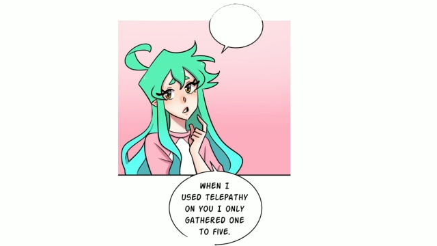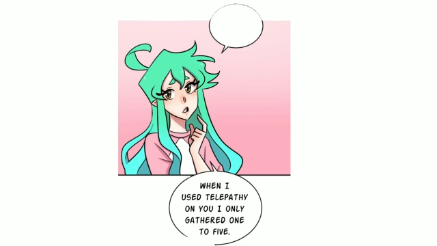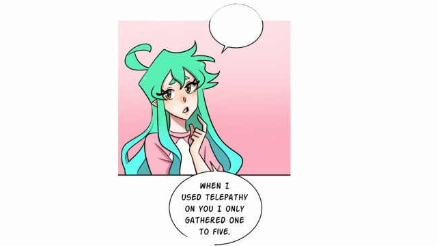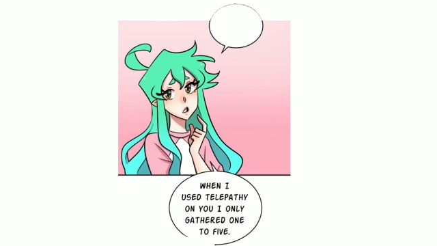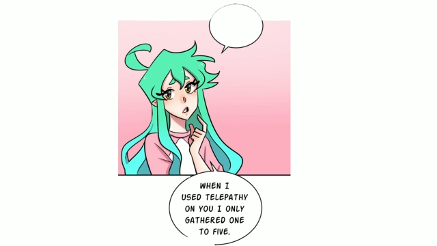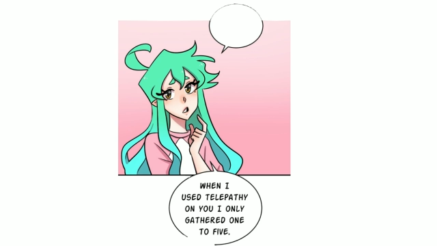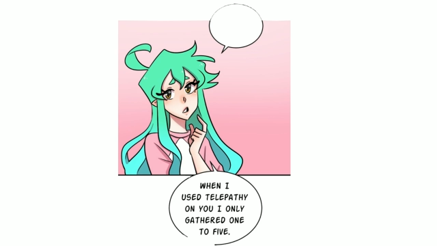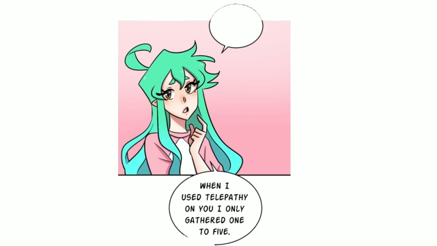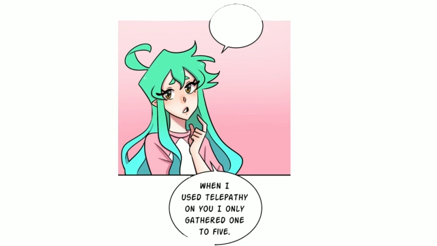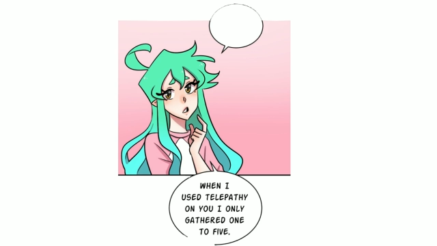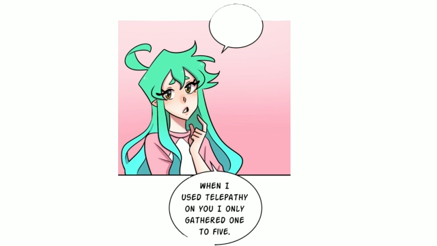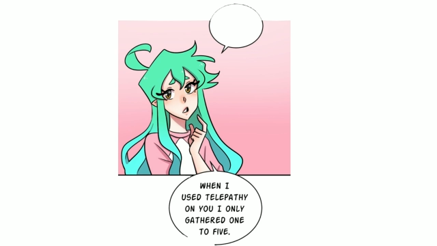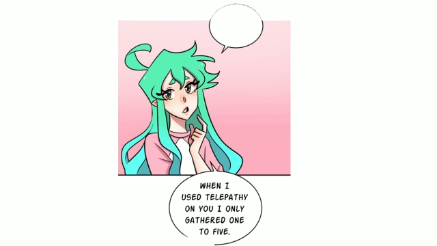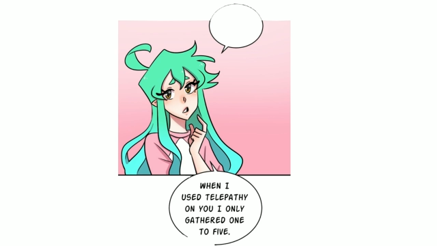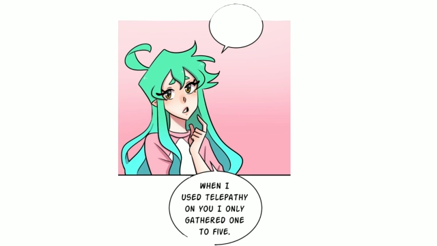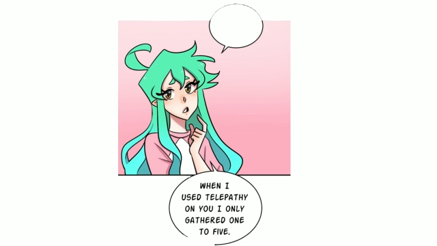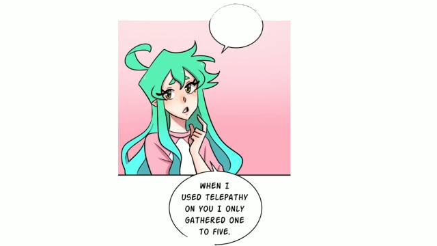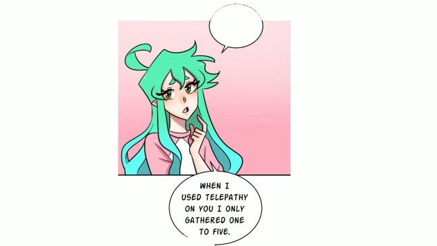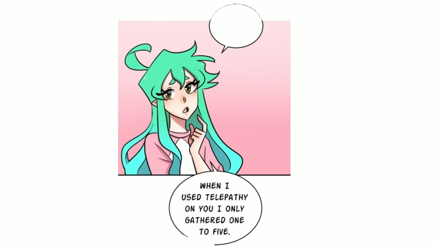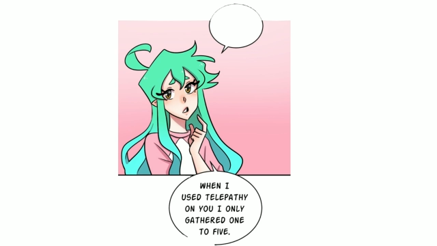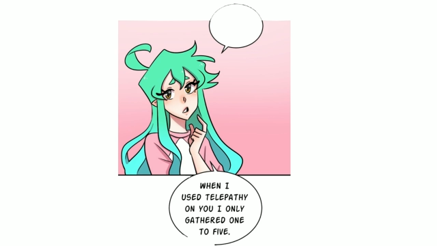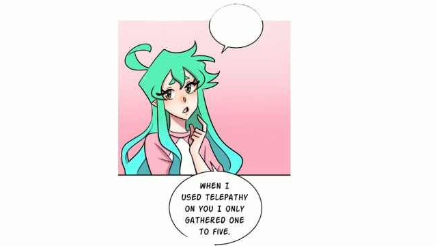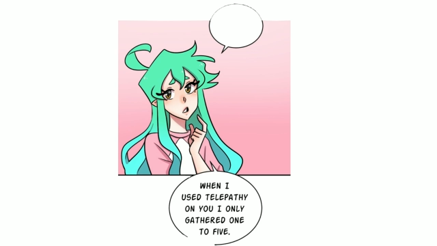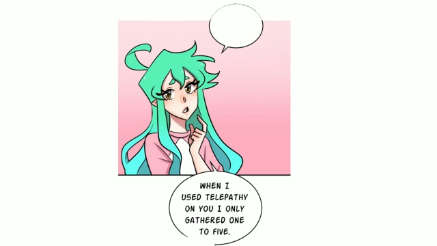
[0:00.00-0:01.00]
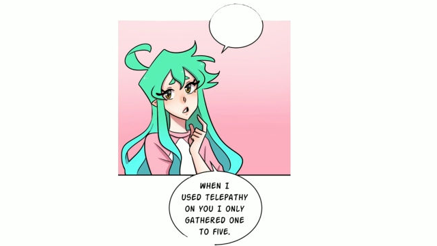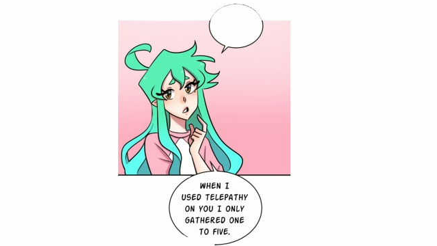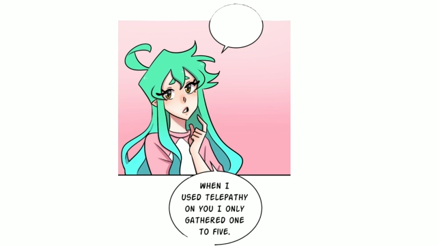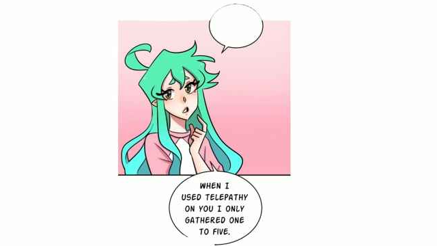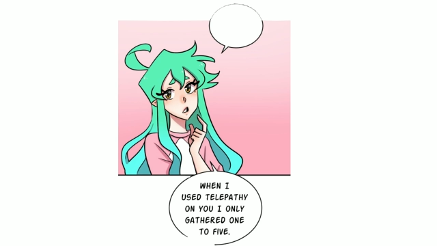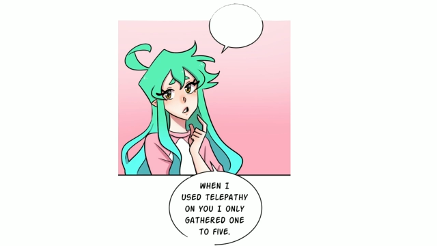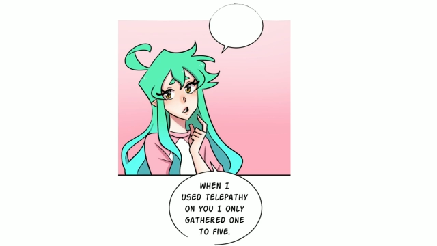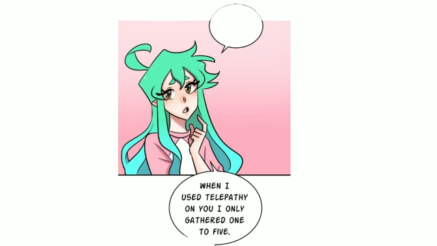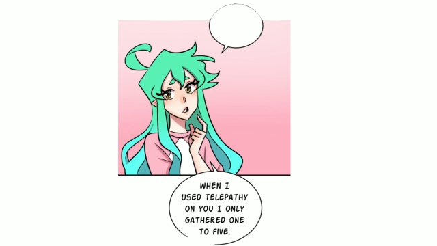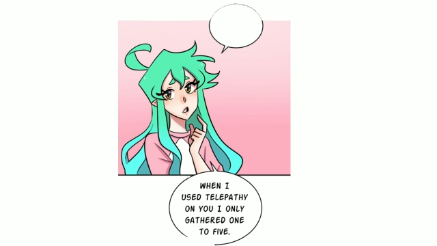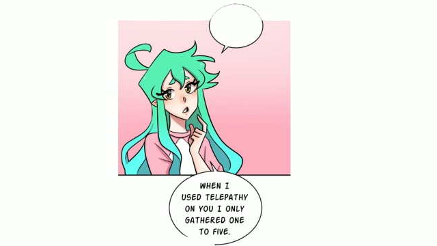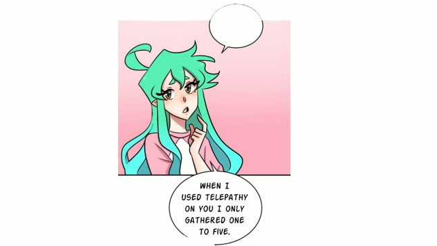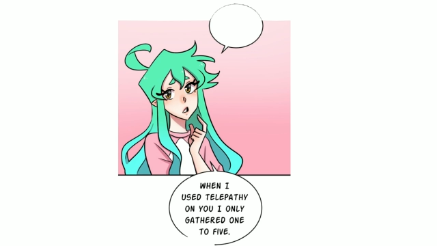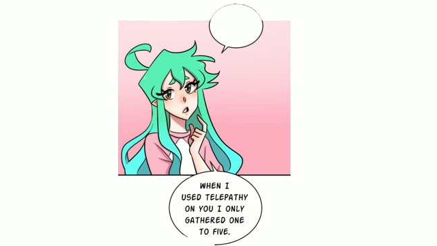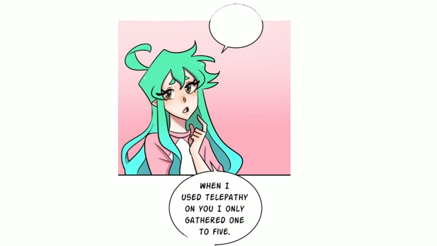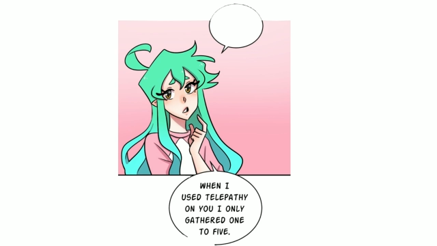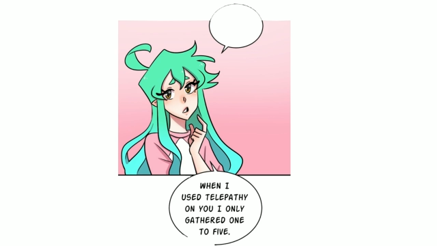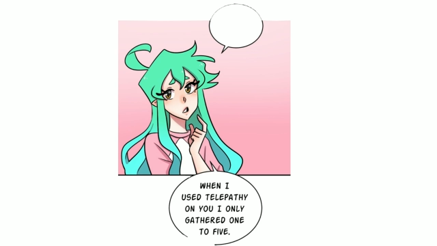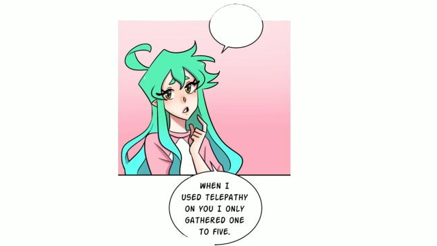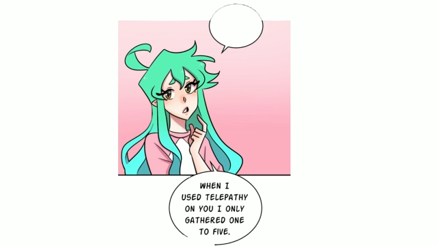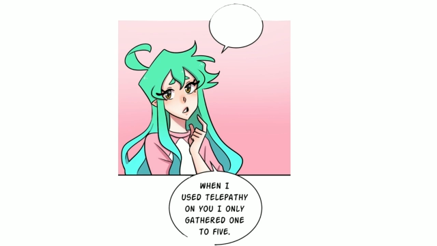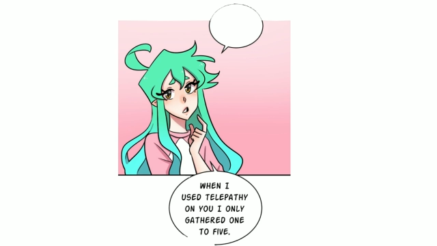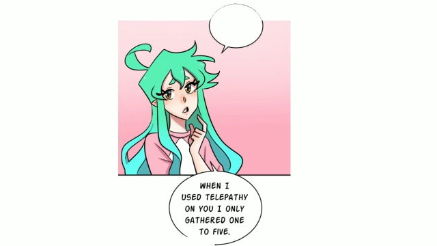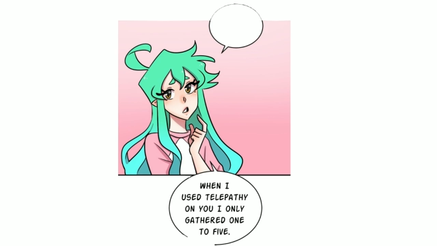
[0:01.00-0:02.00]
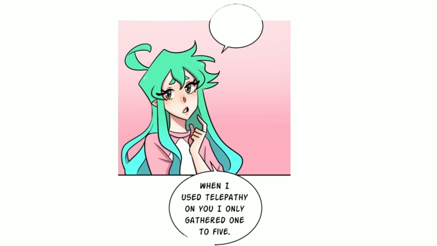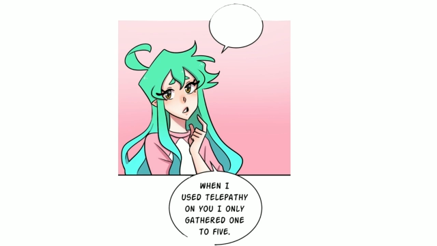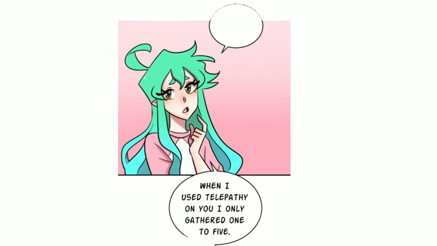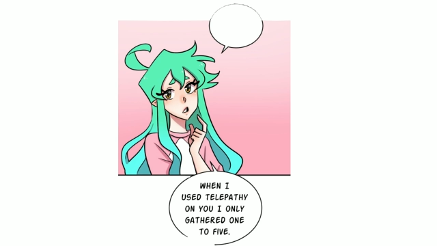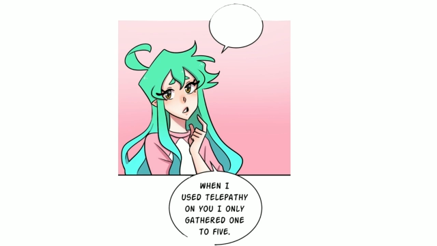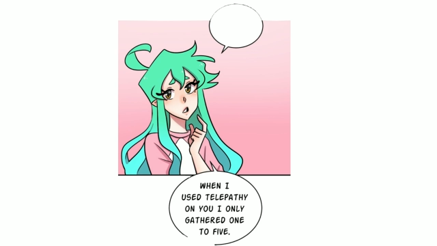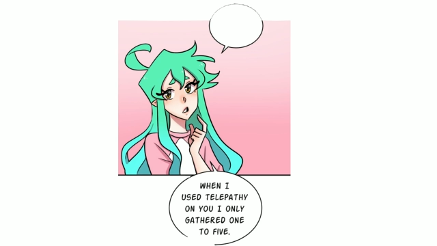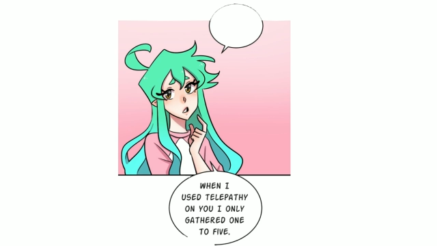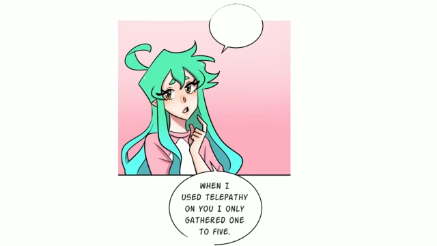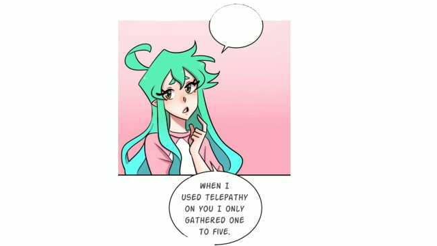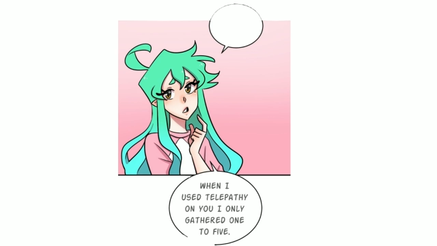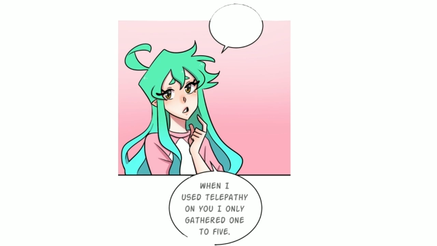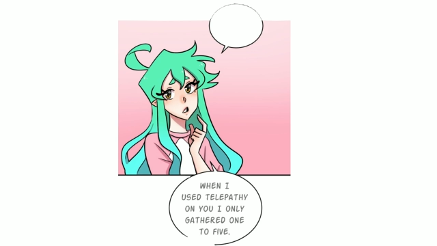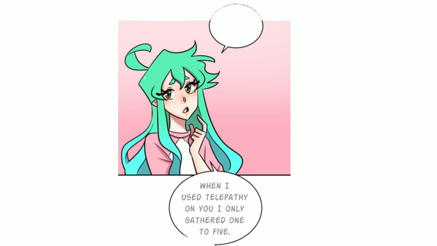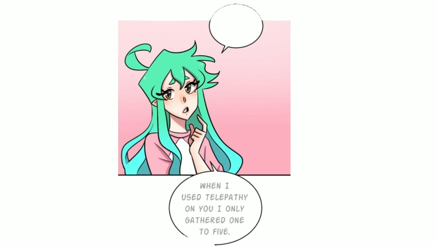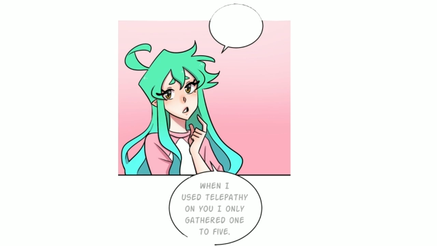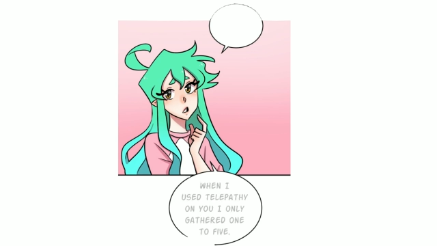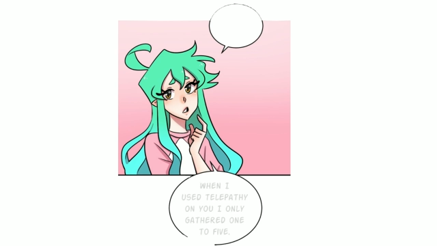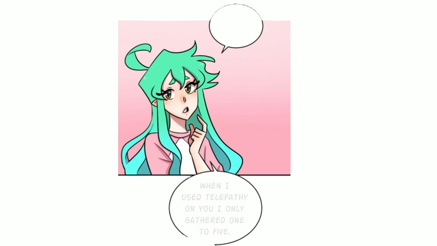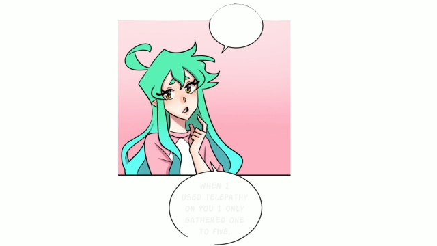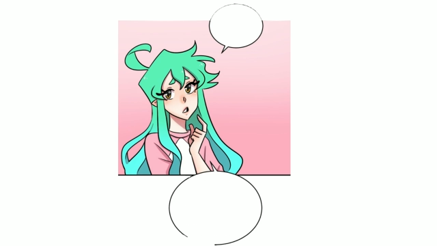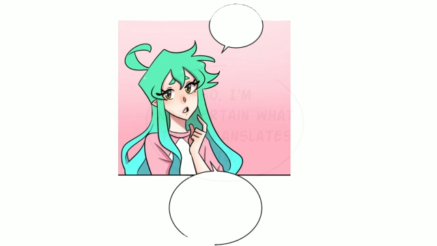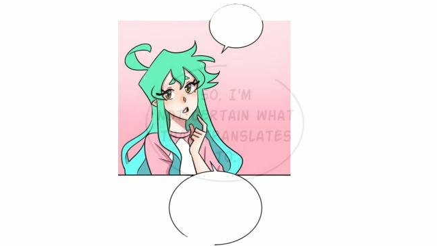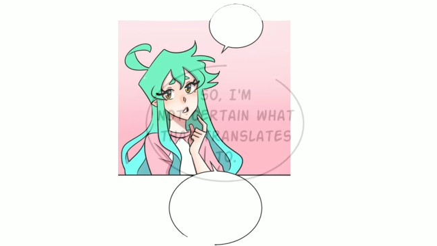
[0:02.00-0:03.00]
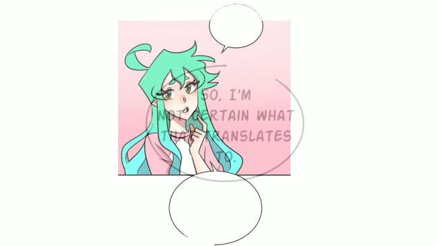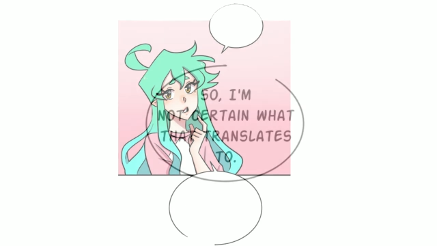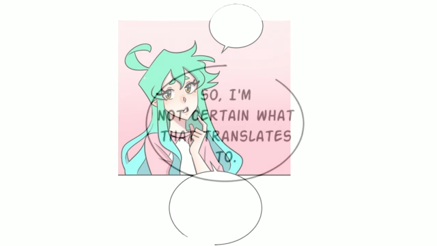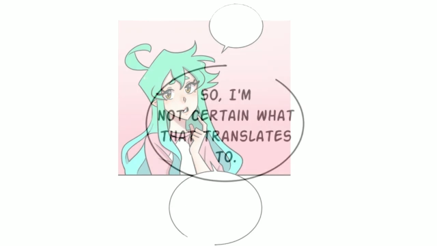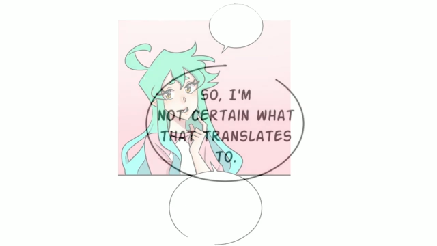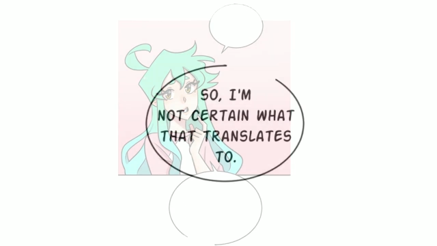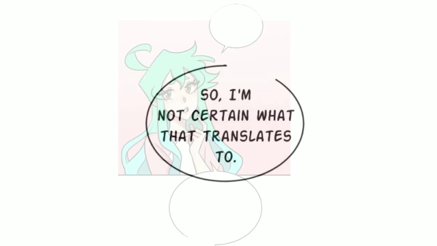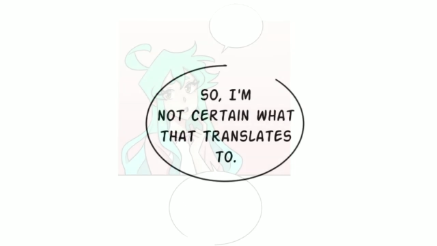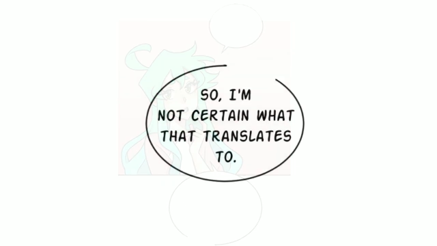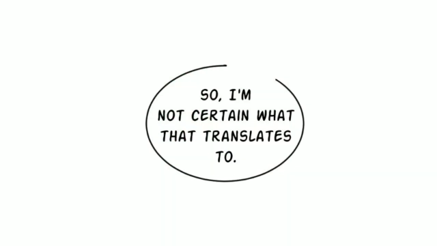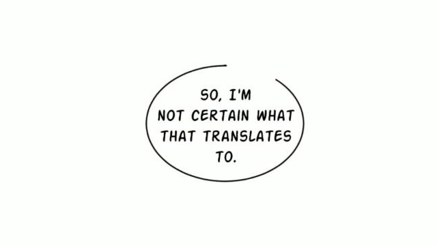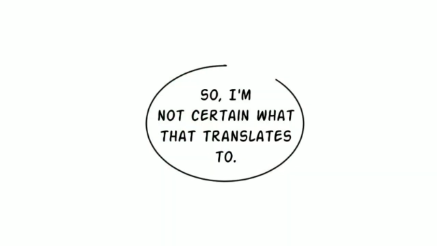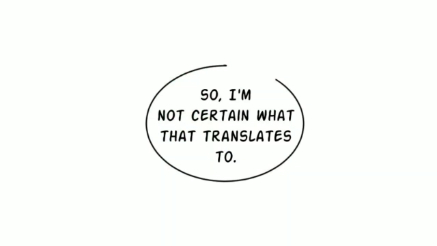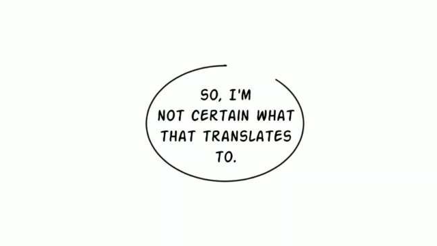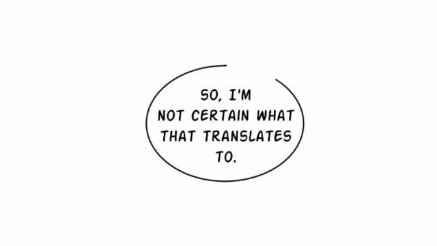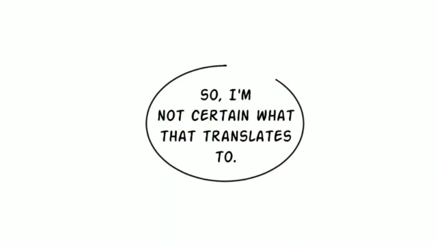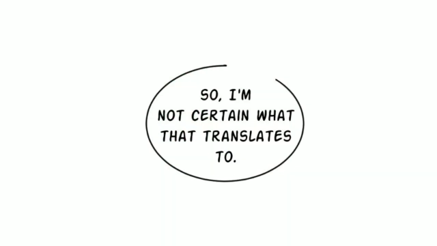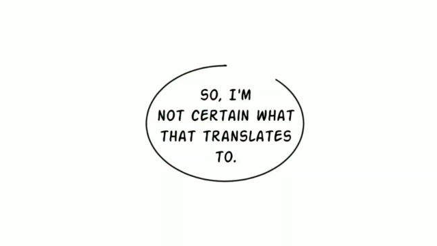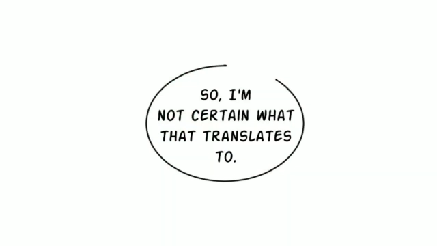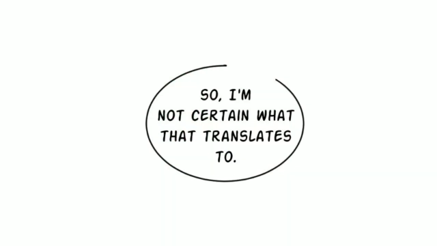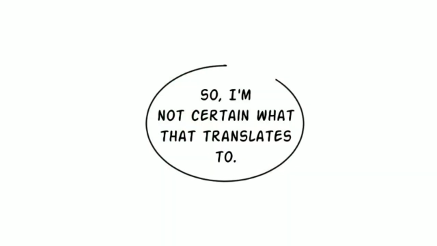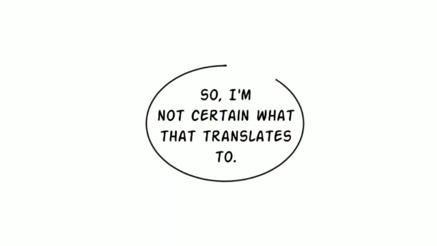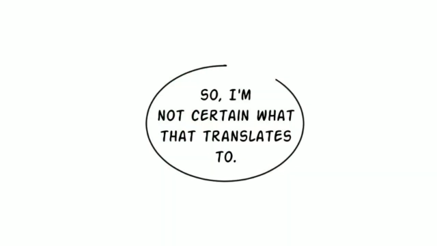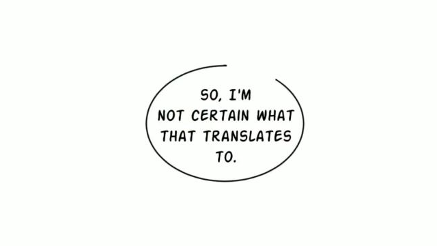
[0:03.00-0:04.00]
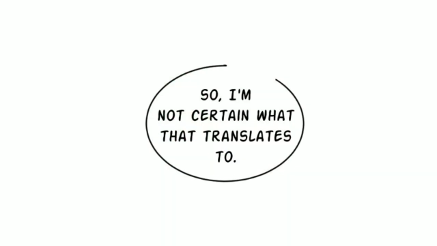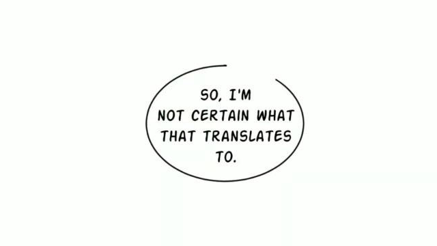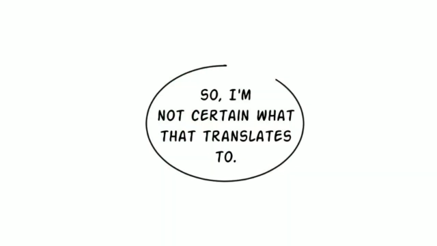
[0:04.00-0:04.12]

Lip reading: No face is visible, so there are no lips to read.